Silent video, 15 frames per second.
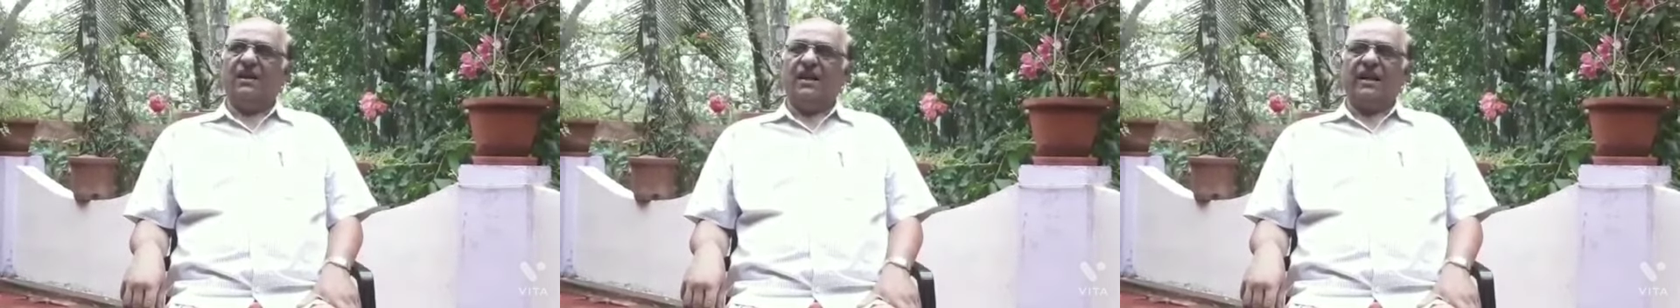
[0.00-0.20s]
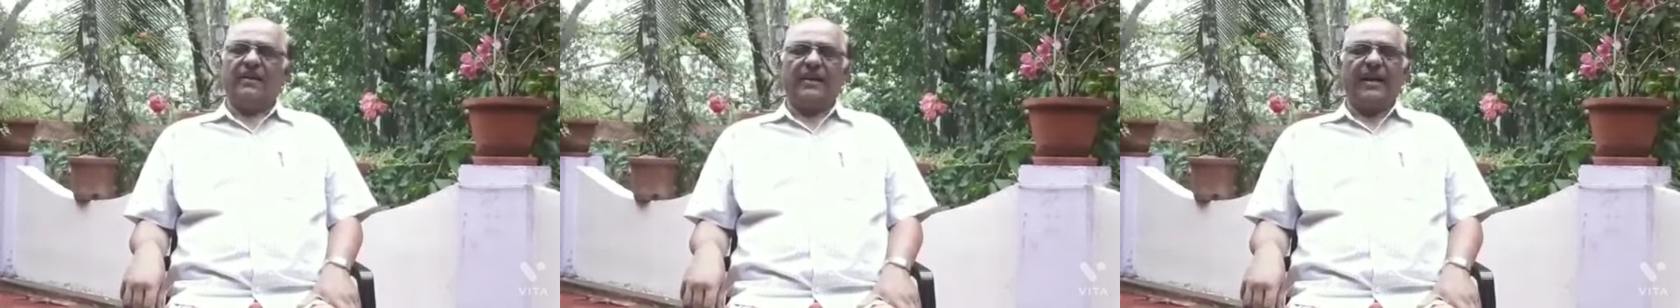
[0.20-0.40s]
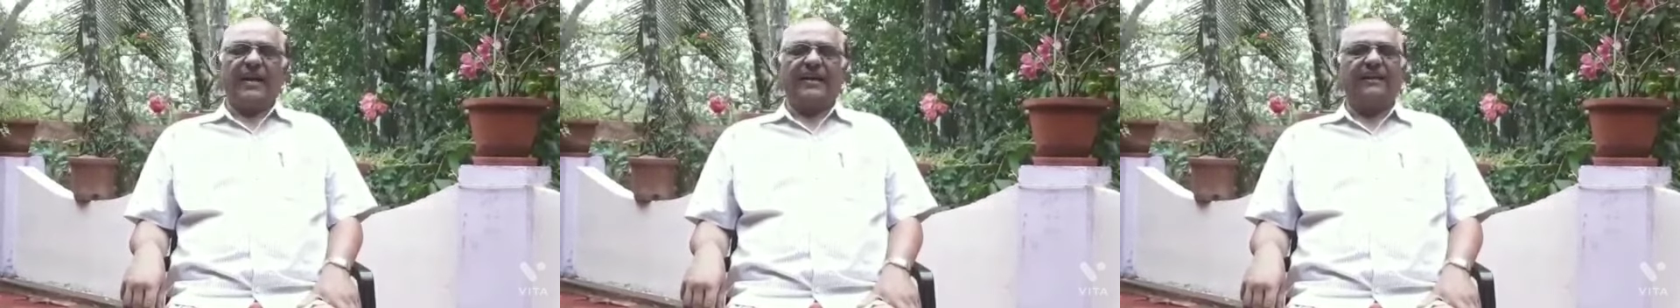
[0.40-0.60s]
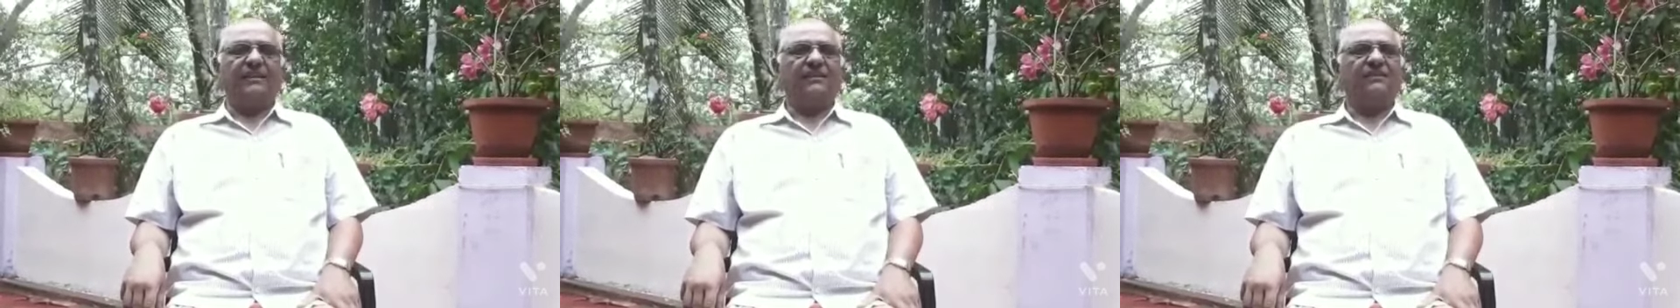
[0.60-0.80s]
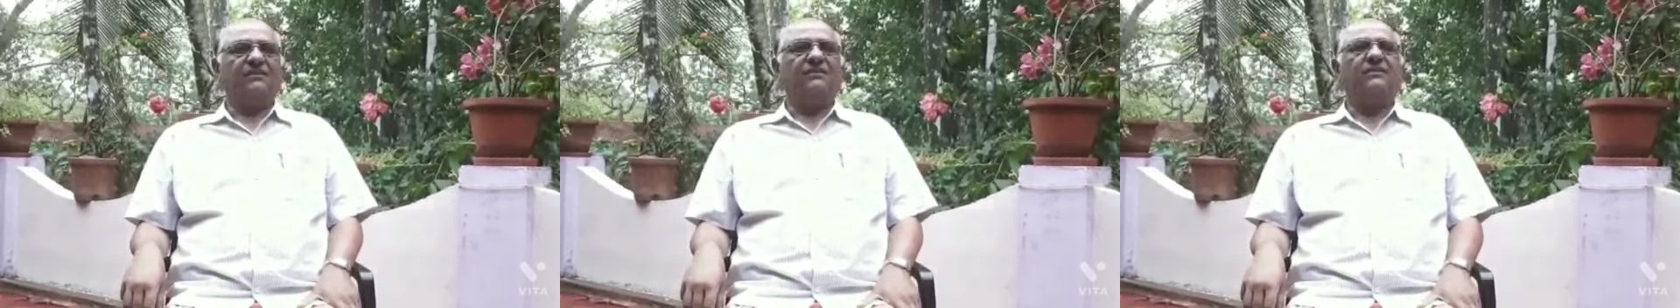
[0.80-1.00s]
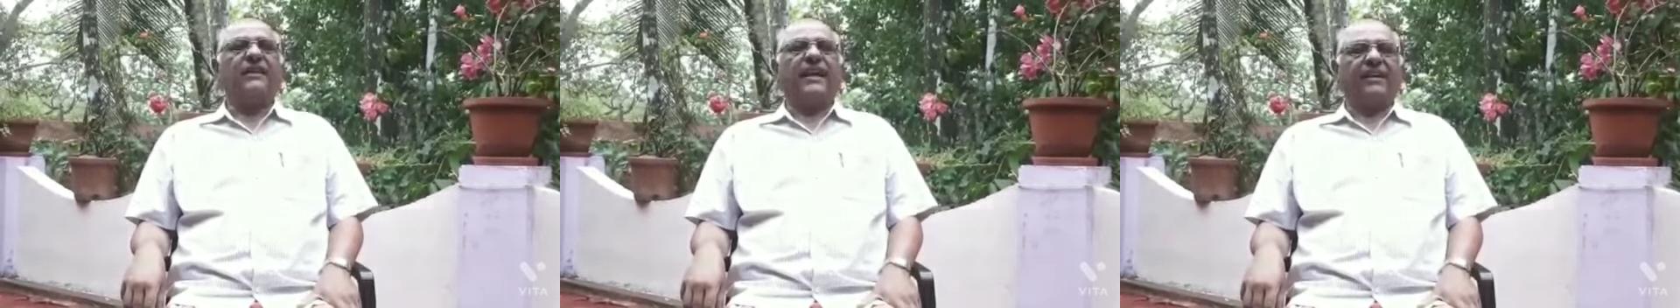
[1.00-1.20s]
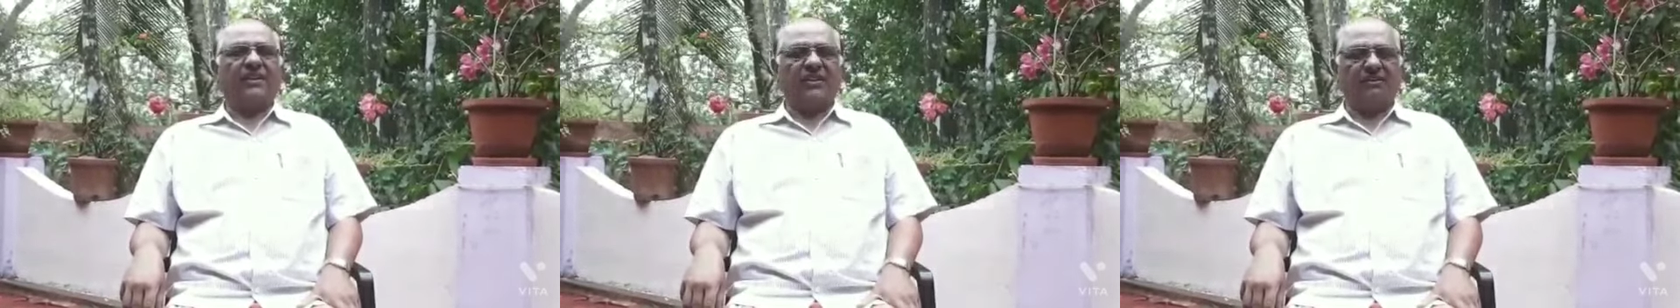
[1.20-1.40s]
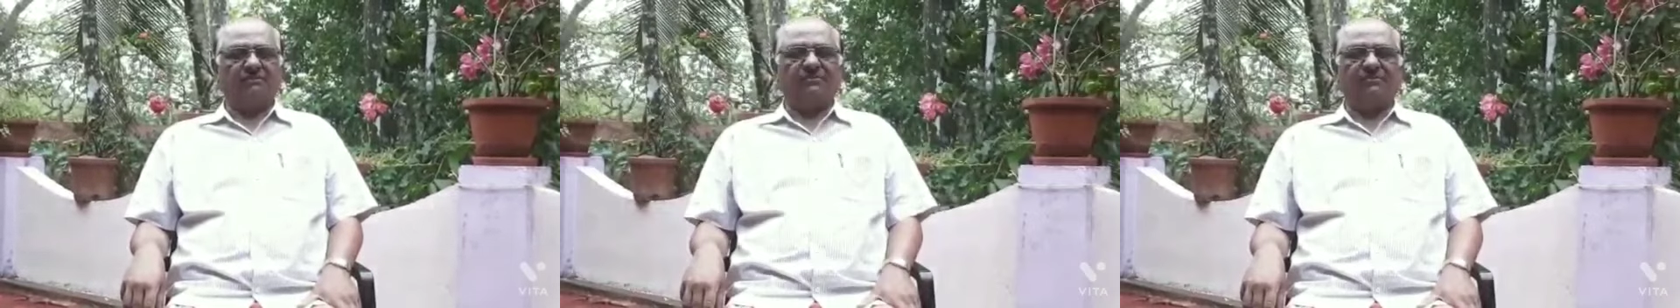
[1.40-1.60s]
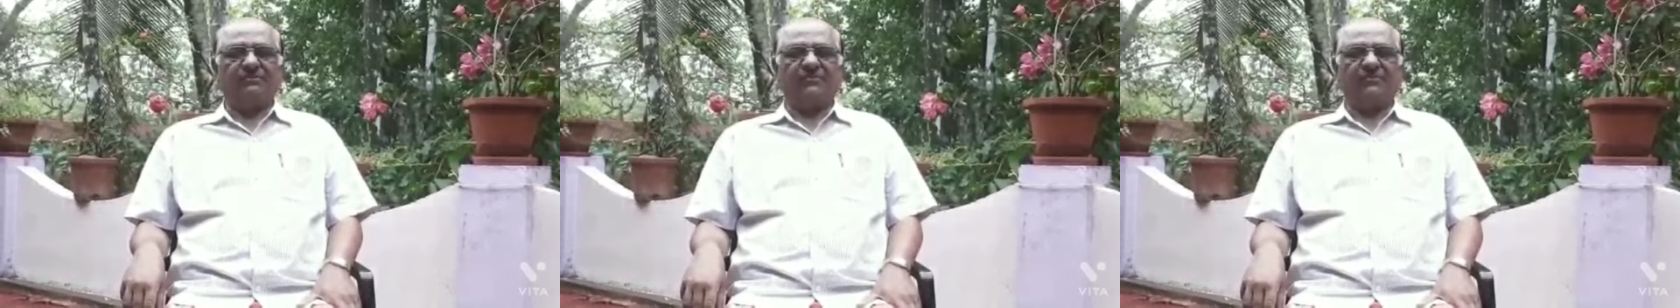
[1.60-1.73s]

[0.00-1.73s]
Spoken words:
and I thank him